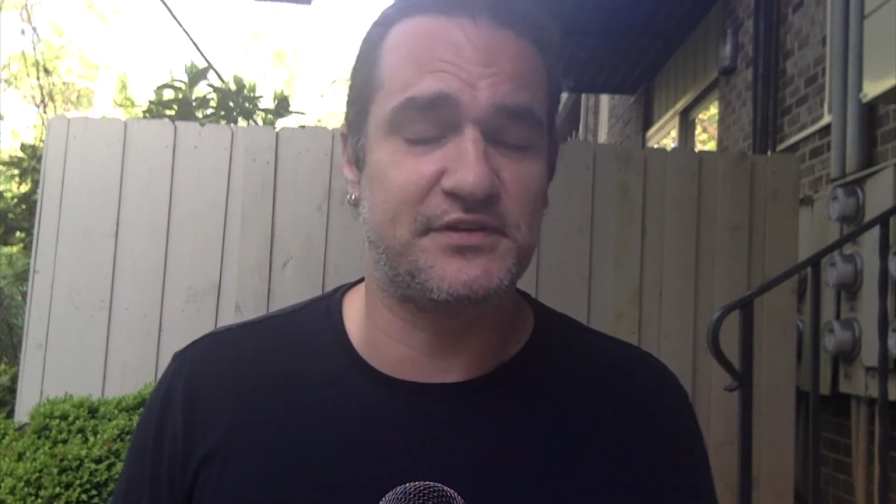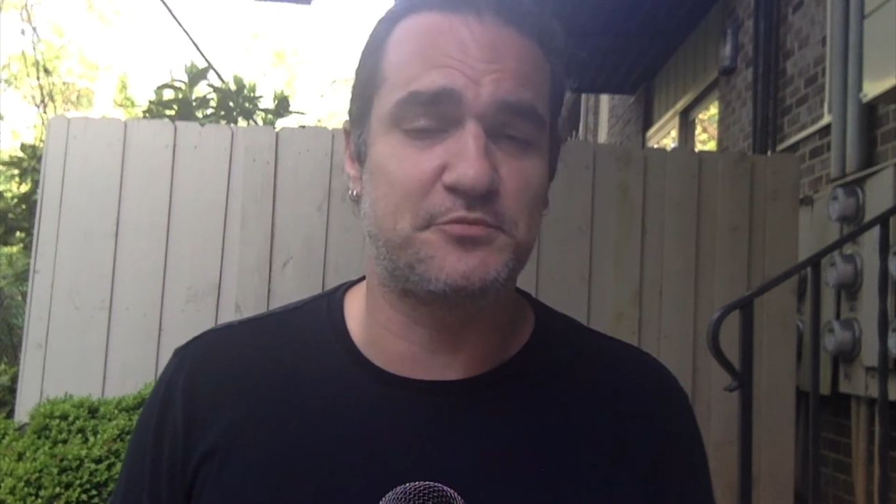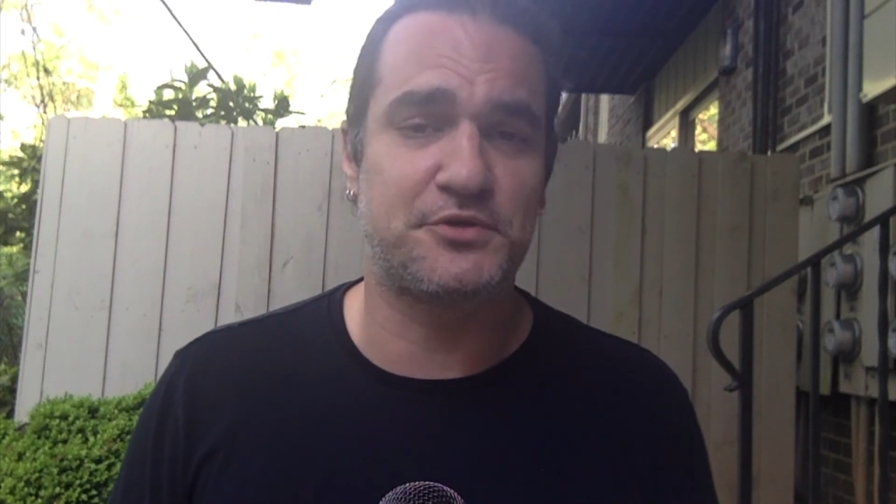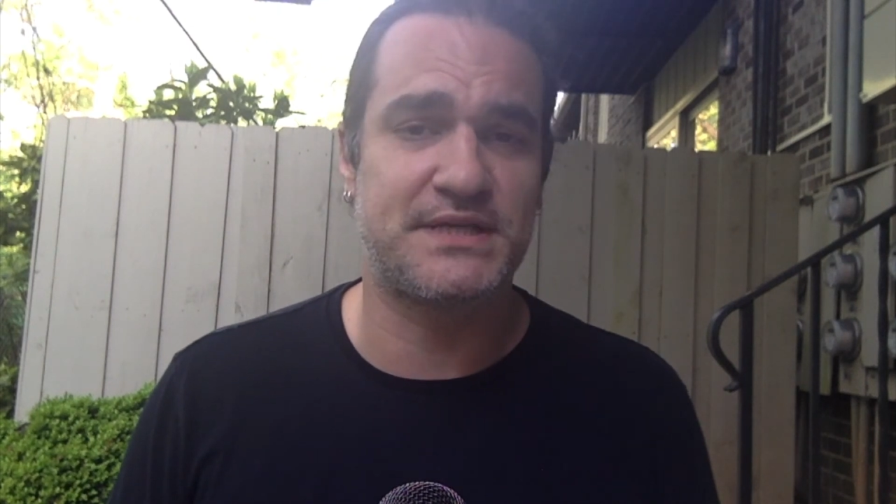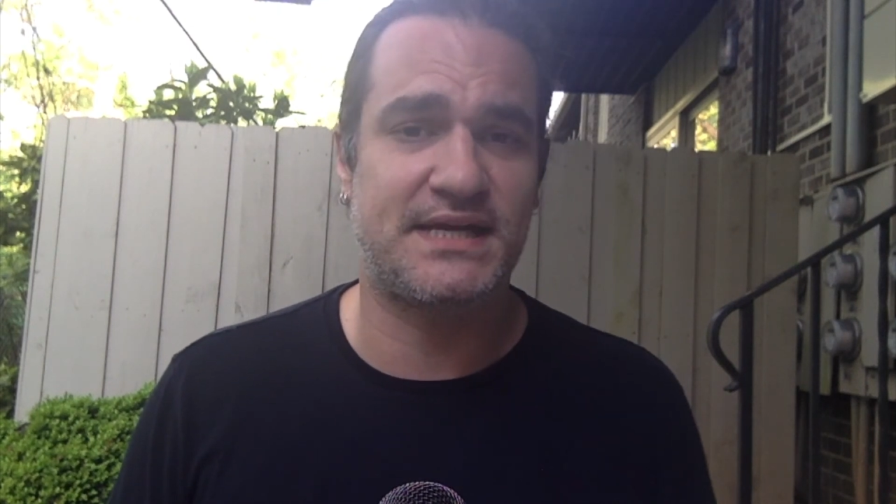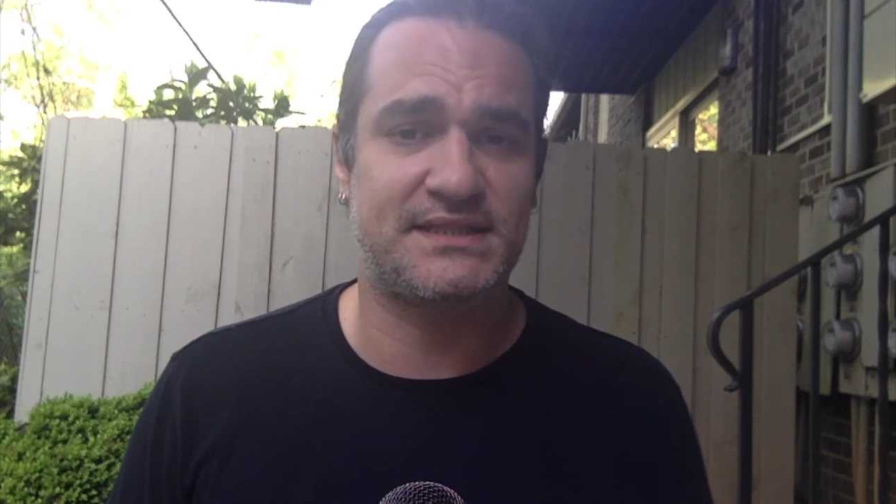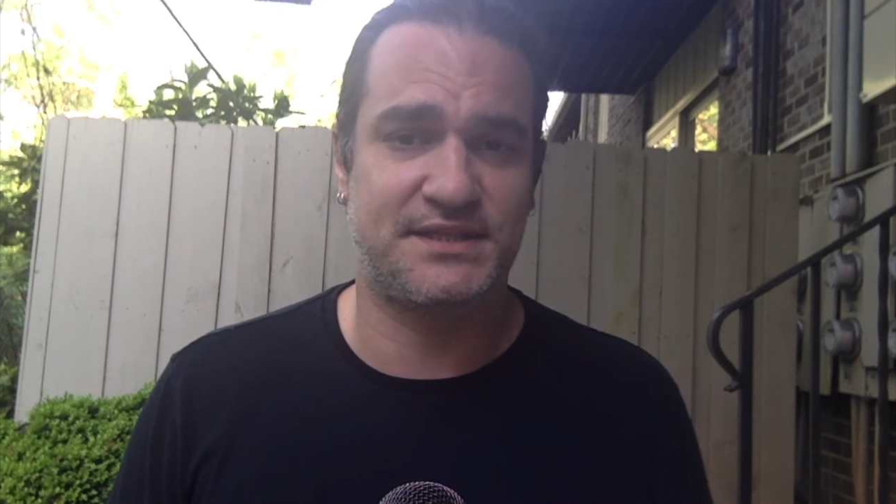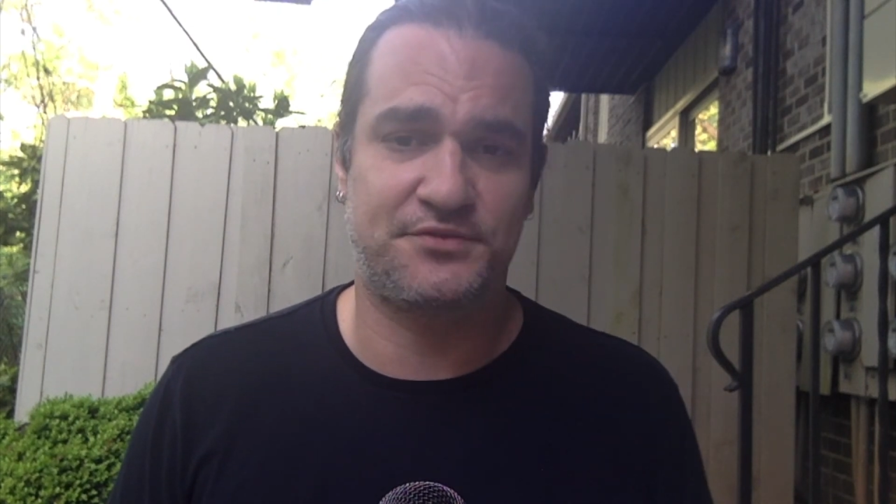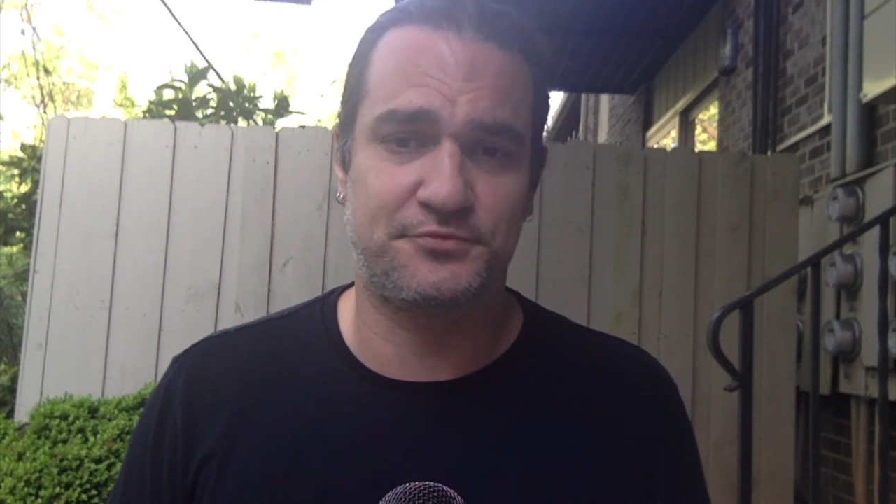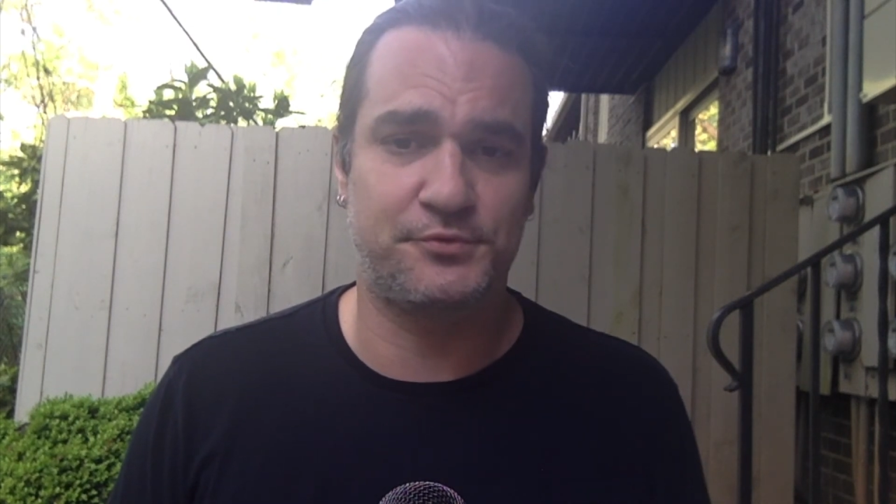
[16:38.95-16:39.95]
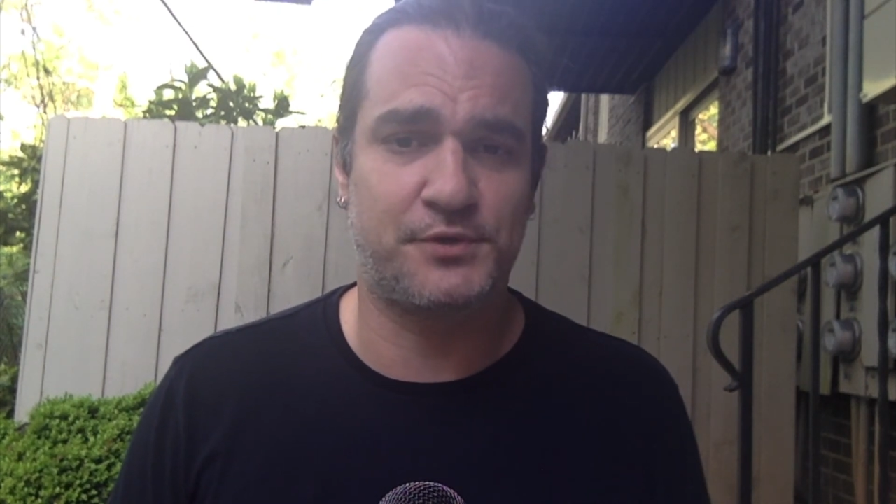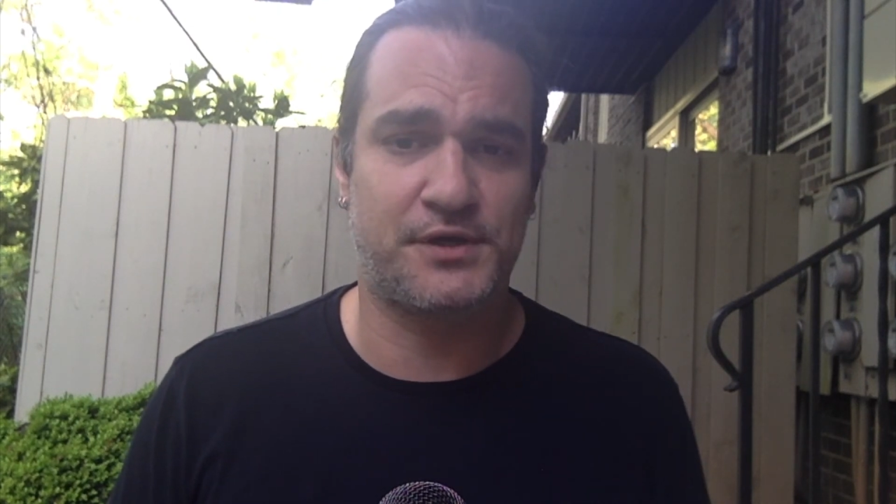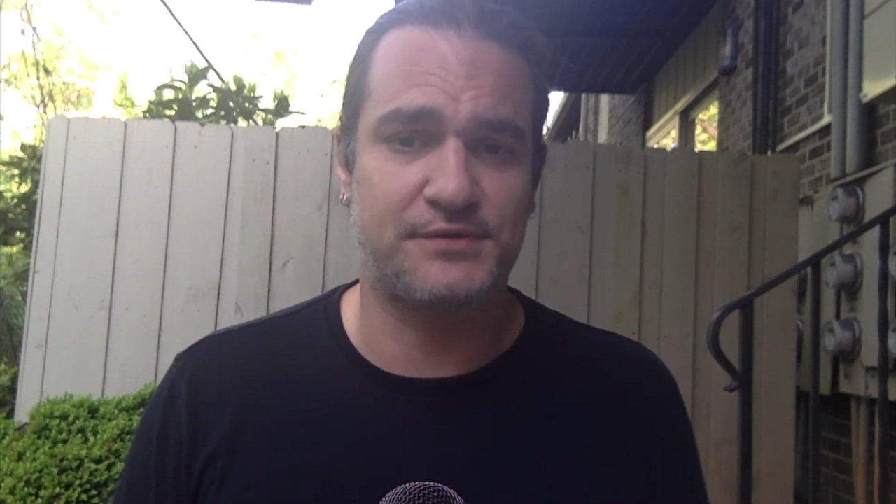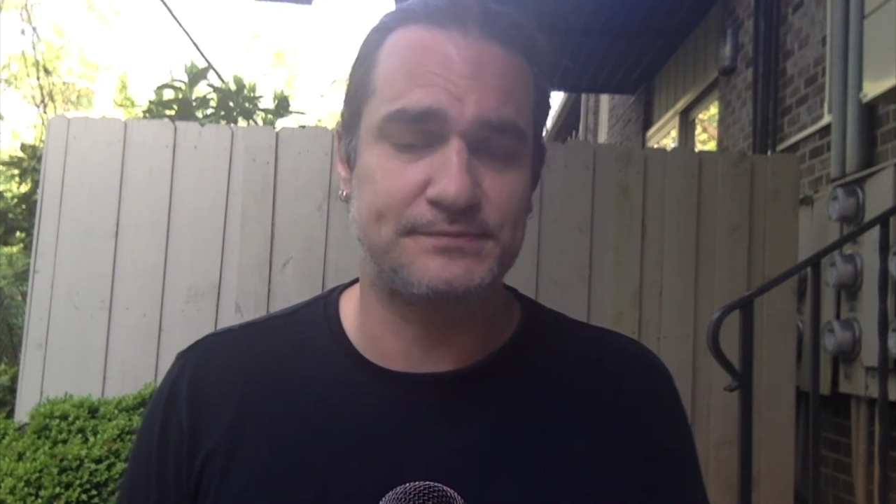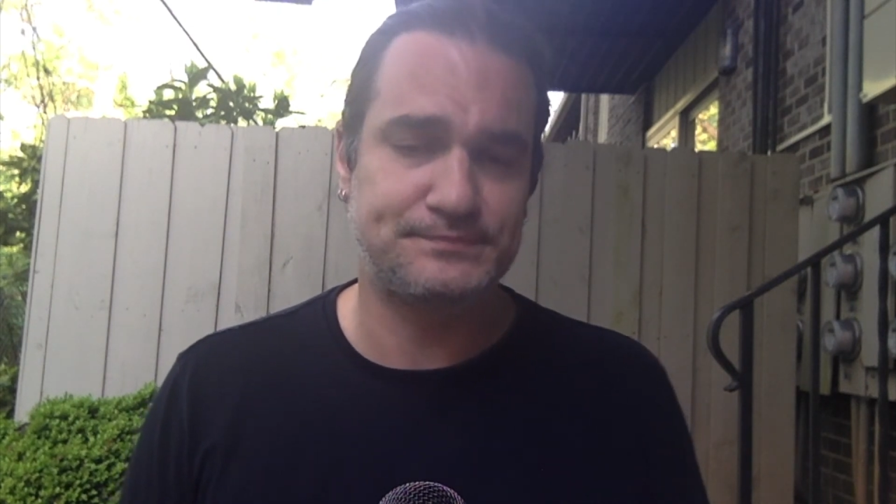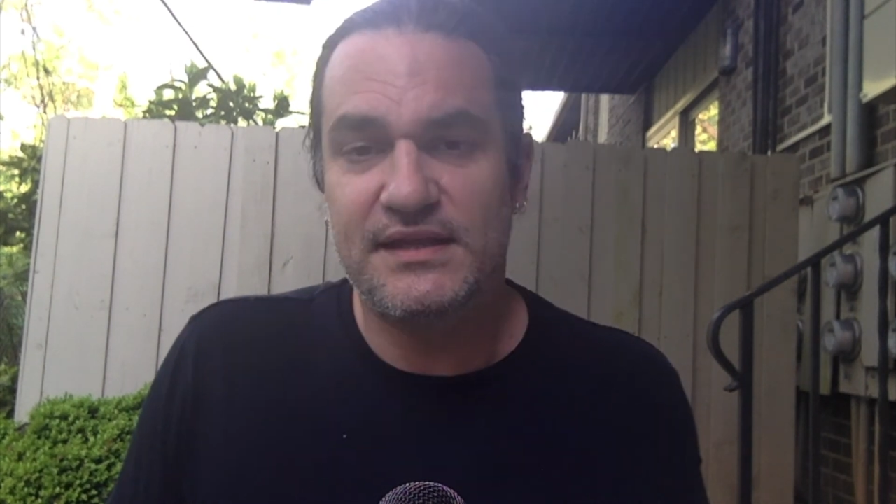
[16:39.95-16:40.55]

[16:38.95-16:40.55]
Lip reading: immortality through art.